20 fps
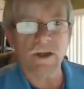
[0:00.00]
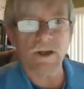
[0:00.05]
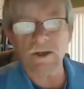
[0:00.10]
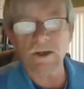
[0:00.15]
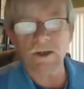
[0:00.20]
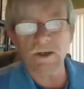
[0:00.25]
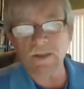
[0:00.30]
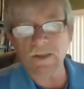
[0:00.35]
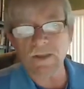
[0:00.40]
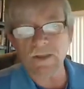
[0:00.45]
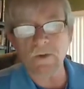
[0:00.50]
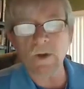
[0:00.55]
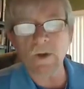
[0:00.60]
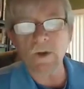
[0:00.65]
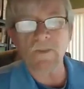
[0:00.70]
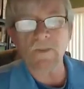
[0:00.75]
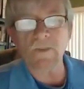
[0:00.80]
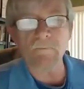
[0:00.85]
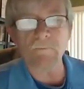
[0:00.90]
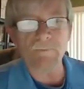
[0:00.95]
And
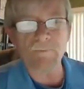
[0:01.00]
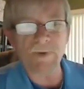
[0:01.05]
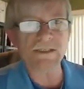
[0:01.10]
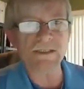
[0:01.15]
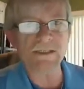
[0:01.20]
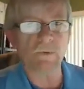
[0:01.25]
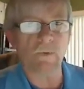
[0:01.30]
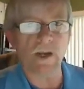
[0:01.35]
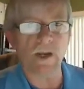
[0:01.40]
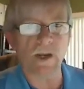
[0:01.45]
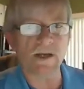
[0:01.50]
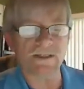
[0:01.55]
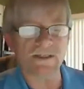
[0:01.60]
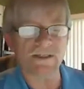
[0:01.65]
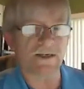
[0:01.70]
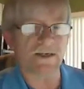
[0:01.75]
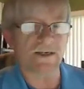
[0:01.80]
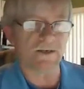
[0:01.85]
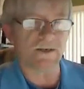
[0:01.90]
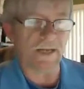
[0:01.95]
one of the best
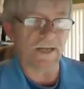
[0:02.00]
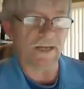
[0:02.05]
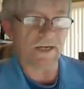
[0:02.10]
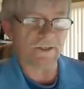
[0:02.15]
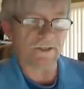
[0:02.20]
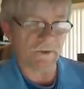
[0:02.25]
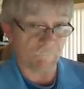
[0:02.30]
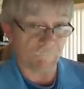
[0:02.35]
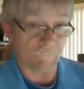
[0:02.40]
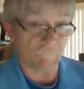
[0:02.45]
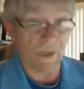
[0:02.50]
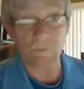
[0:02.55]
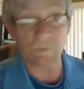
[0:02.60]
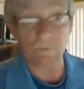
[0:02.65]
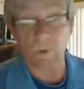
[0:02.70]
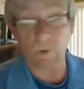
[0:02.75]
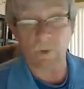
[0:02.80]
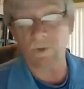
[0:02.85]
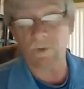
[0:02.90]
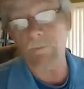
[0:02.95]
ways to get
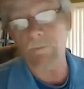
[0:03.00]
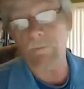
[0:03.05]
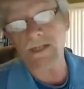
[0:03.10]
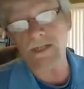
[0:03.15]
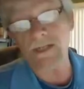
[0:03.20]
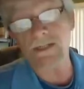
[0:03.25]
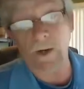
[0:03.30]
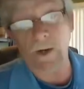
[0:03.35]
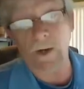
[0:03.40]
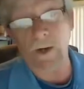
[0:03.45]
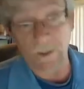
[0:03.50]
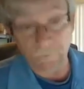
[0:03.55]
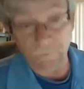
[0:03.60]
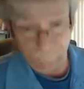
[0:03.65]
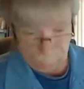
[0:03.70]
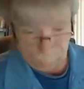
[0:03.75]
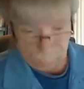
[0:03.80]
the best way